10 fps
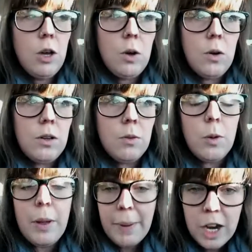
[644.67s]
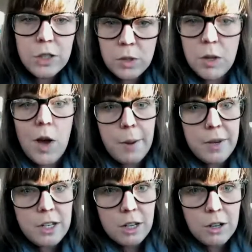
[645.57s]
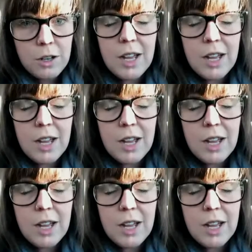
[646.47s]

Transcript: well, my parents really wanted me to,